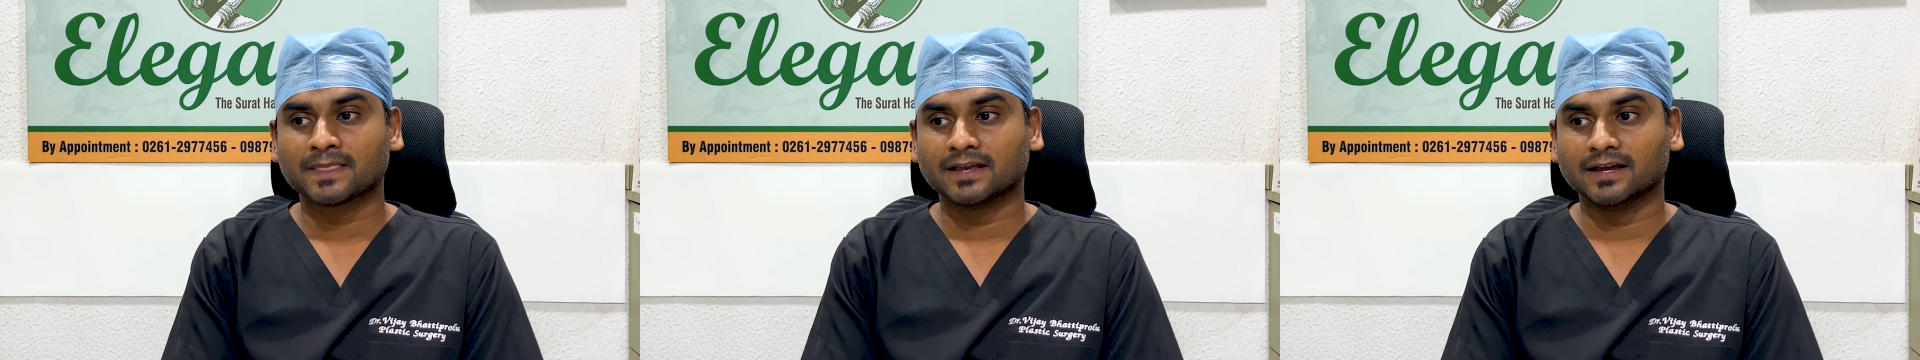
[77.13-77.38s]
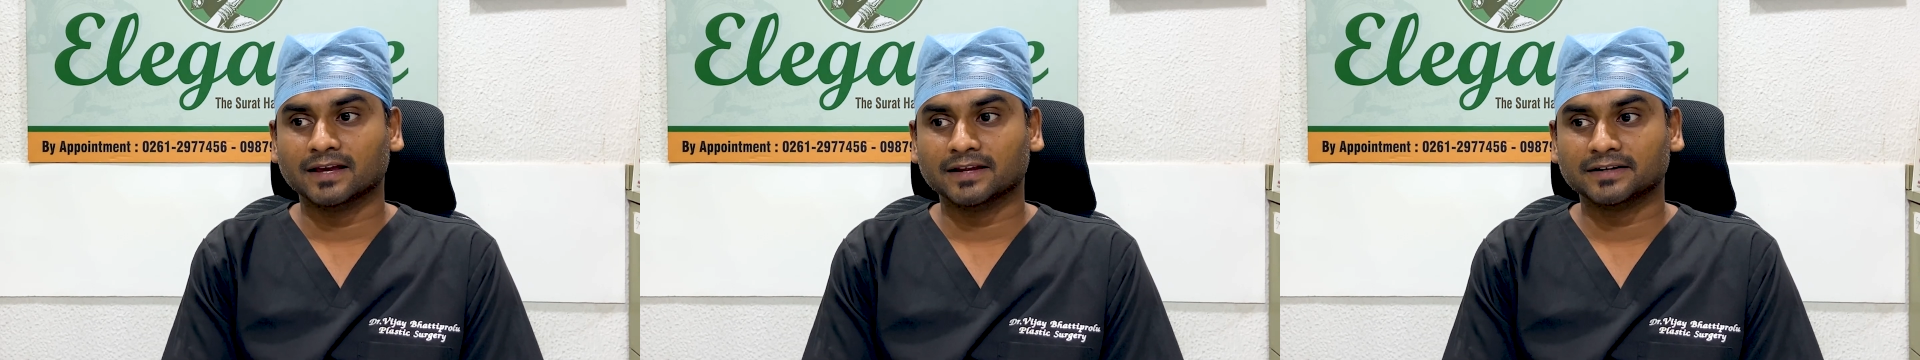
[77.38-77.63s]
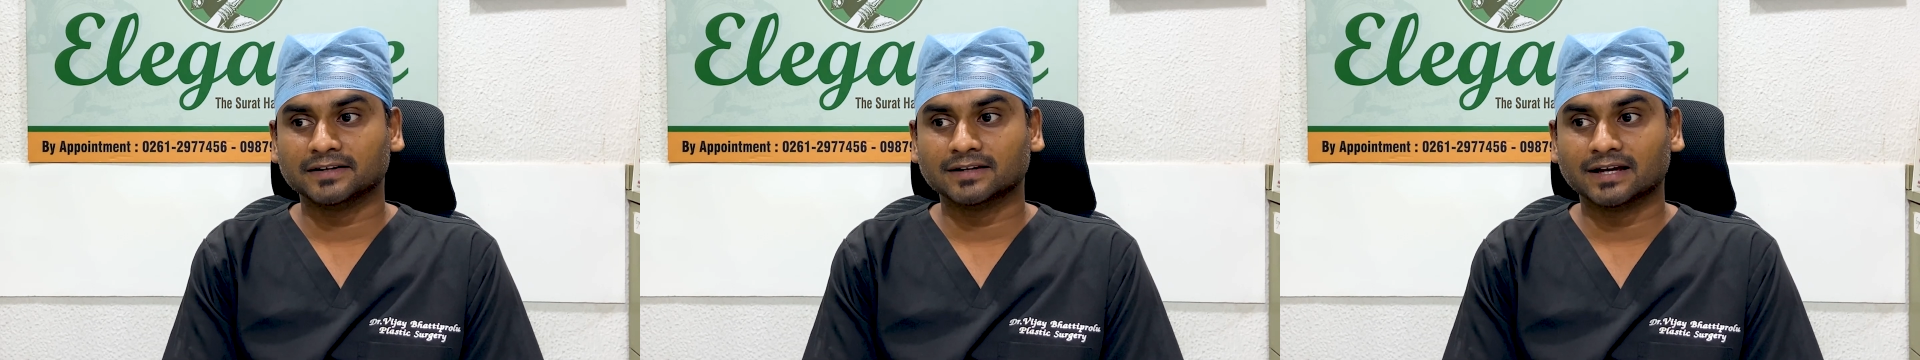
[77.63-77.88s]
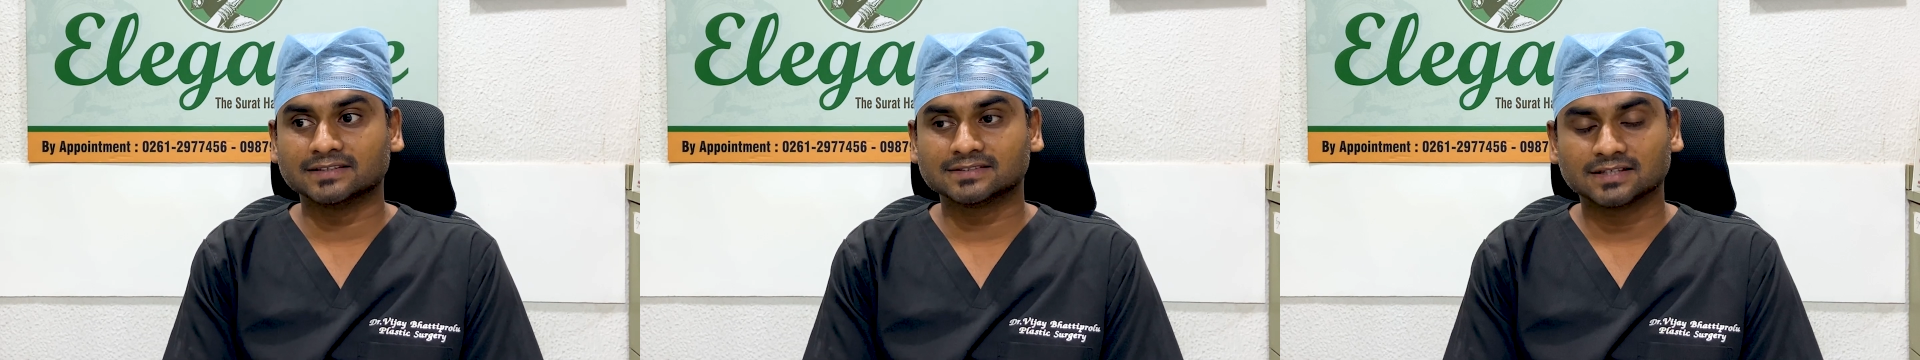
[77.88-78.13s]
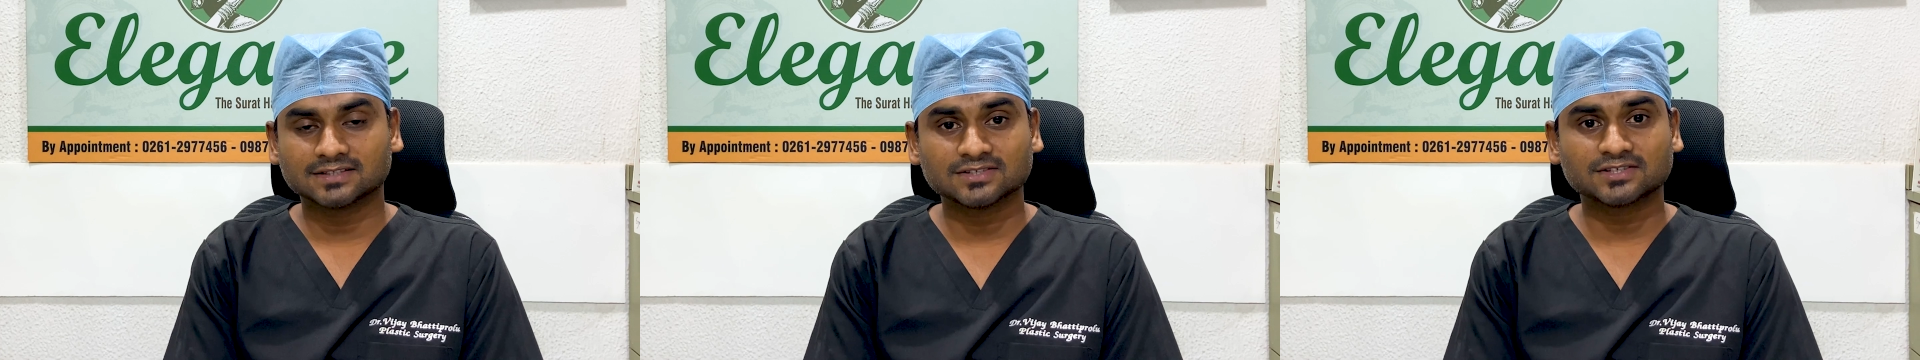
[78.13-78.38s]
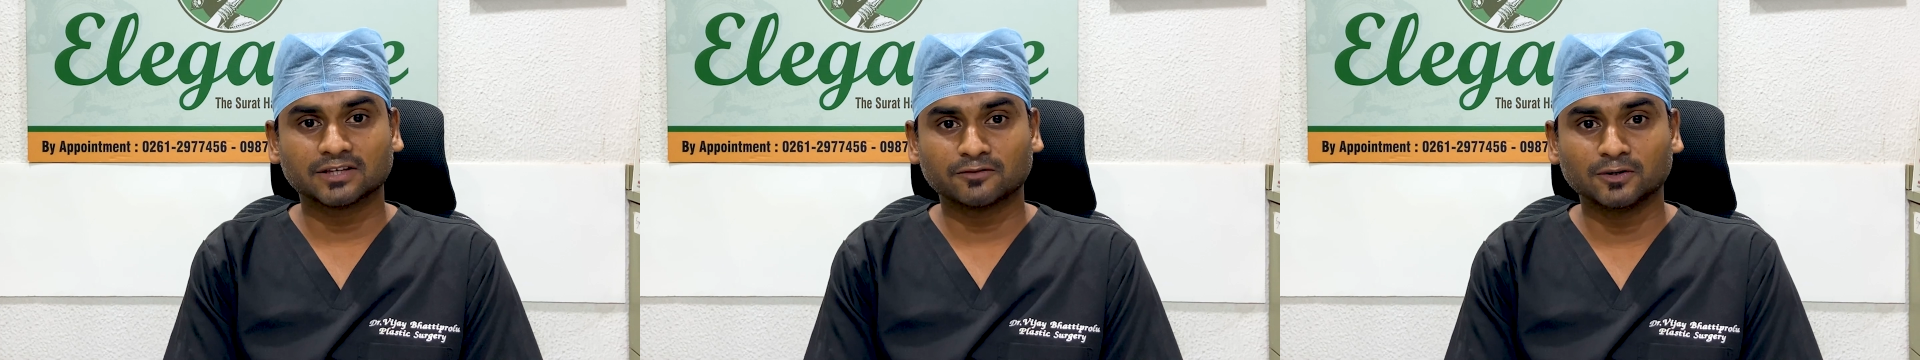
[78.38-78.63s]
and I
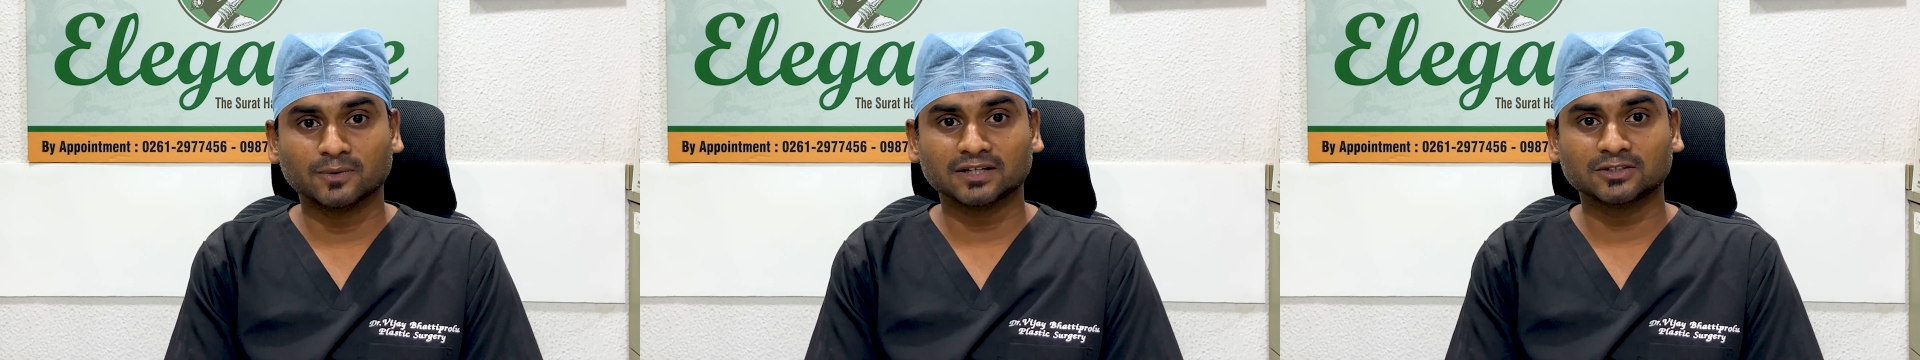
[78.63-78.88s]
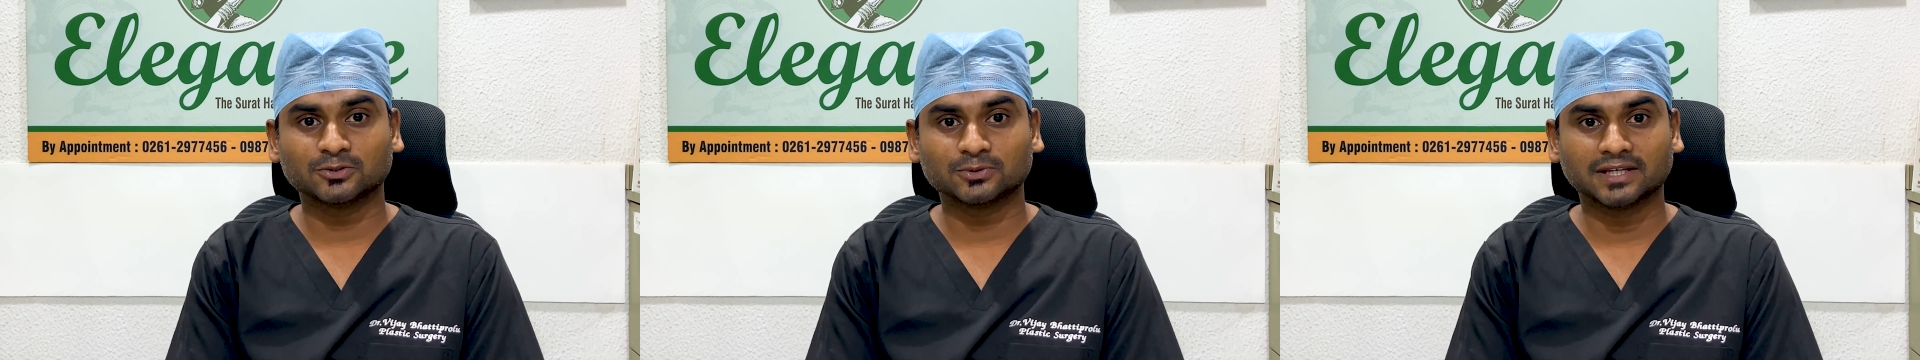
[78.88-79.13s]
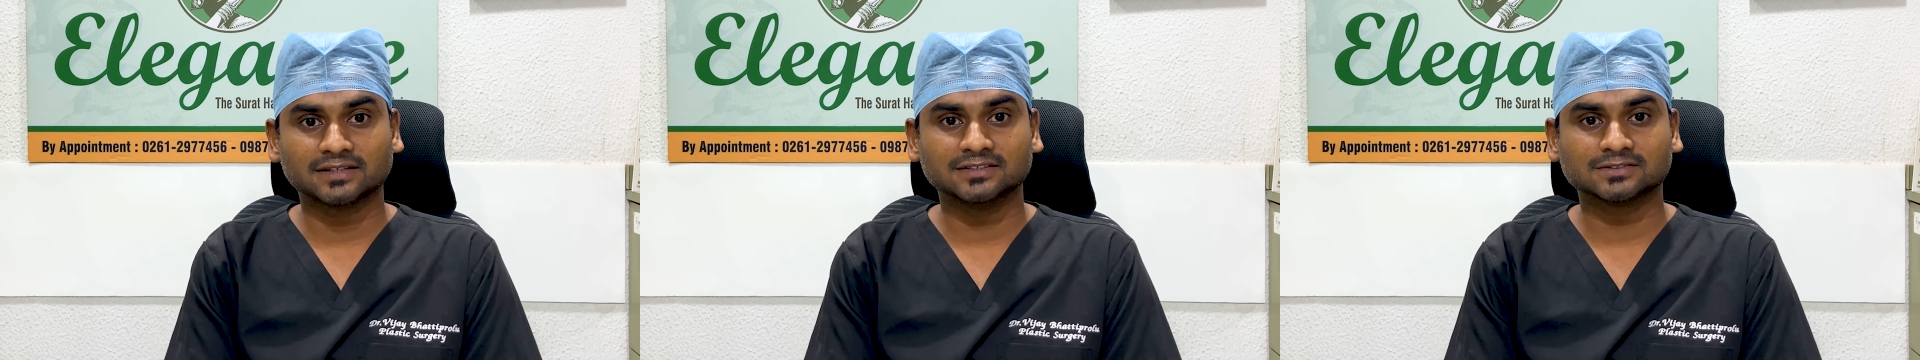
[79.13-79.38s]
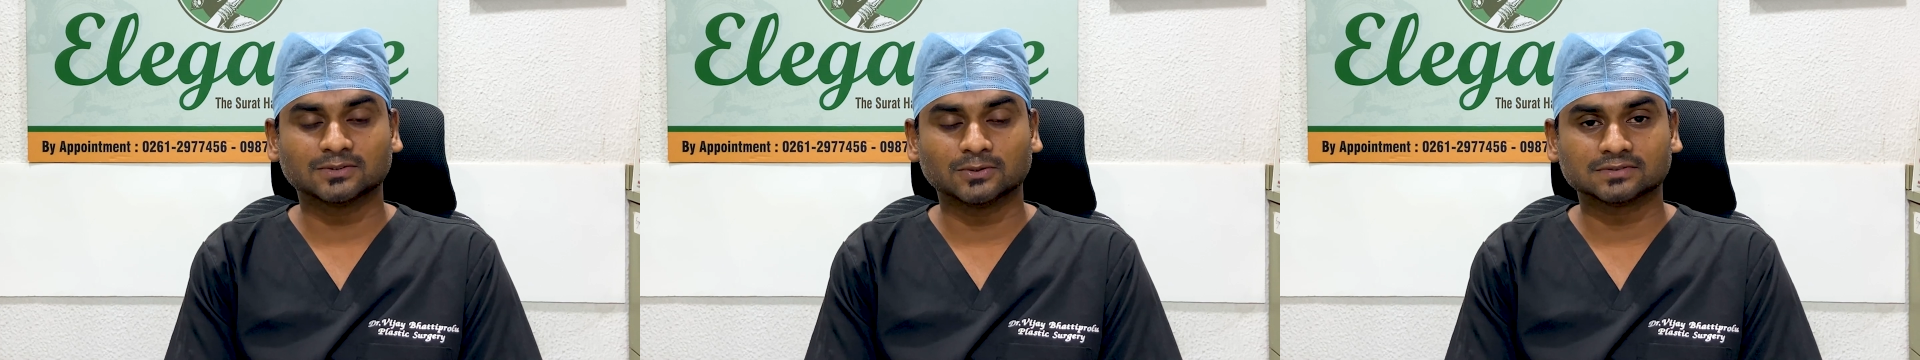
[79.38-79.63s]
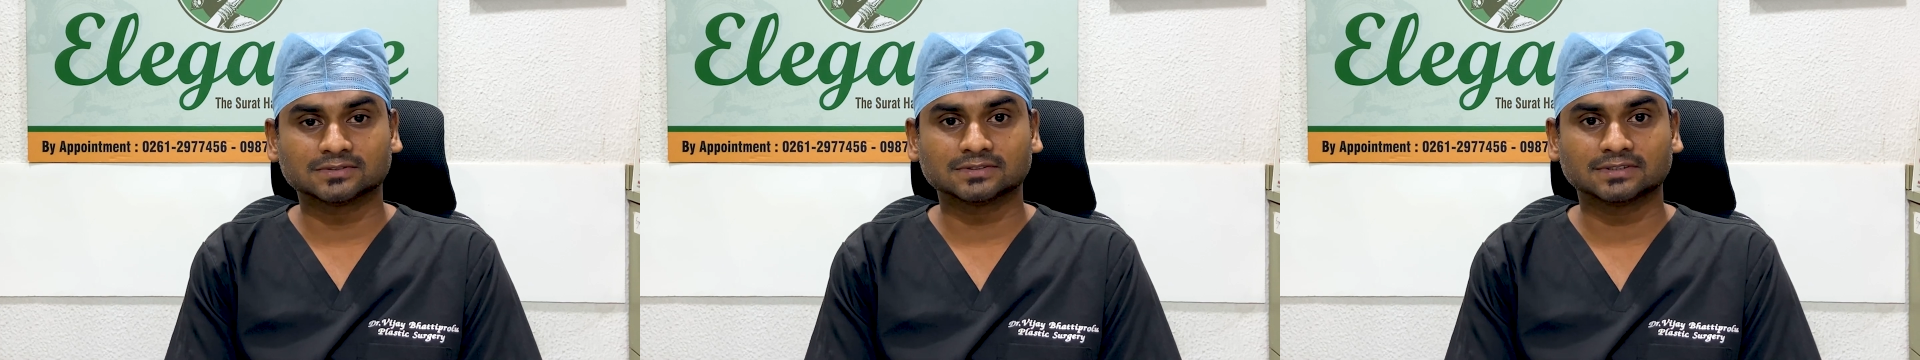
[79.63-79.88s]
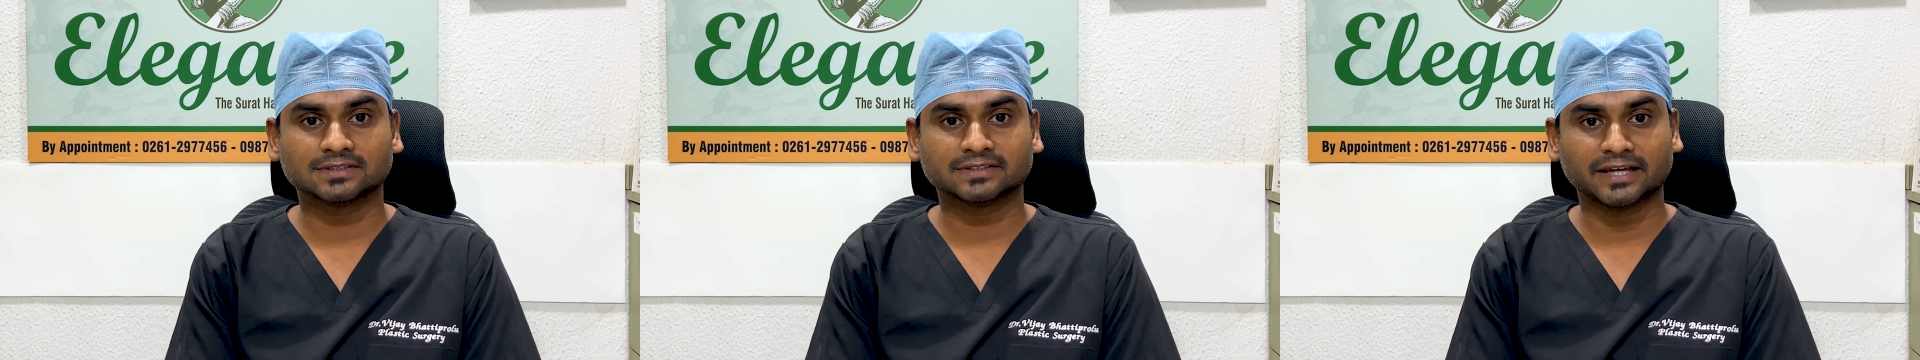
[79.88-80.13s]
suggest everyone to take this course.
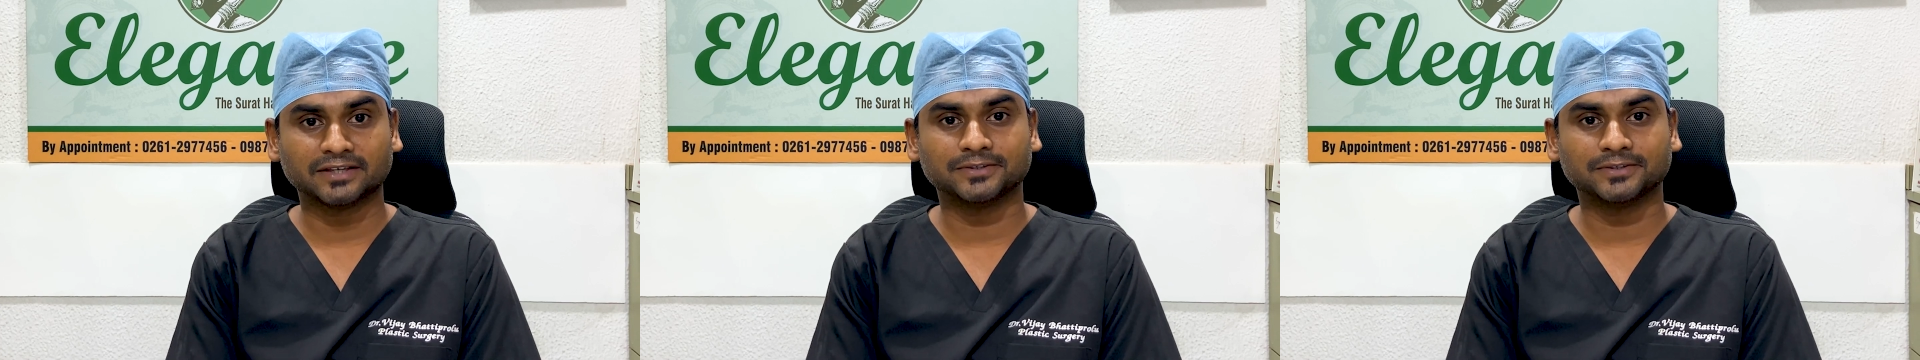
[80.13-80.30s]
Thank